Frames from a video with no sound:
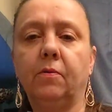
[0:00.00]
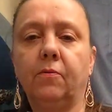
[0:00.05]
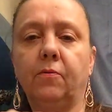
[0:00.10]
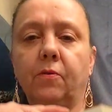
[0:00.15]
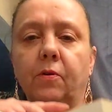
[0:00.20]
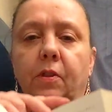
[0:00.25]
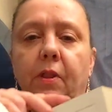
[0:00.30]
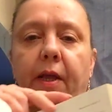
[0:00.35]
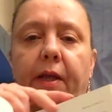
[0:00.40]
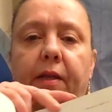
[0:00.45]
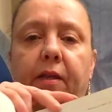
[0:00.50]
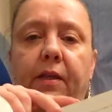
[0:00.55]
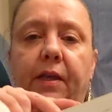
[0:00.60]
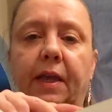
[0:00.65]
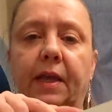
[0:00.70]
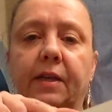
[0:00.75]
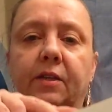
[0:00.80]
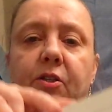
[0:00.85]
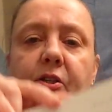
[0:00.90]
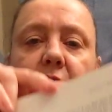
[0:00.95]
for like
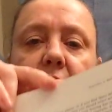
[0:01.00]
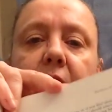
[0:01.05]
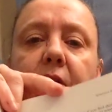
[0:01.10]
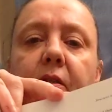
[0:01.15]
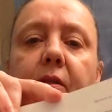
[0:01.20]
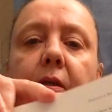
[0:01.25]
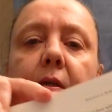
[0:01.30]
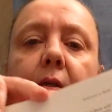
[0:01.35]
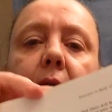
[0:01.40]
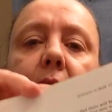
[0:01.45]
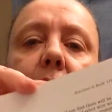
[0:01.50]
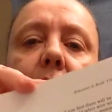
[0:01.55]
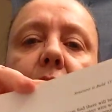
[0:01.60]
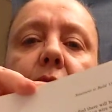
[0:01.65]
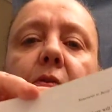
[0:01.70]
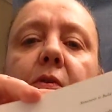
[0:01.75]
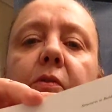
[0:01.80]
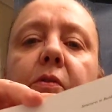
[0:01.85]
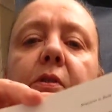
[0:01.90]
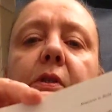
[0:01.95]
cages.
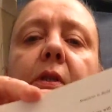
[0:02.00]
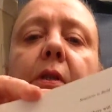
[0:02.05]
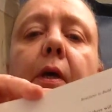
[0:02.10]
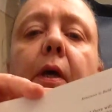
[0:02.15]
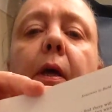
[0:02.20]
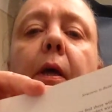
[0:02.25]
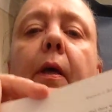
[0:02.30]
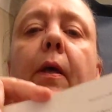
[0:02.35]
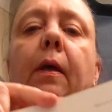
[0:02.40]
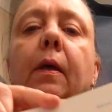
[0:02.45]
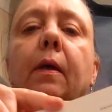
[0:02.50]
You can see that.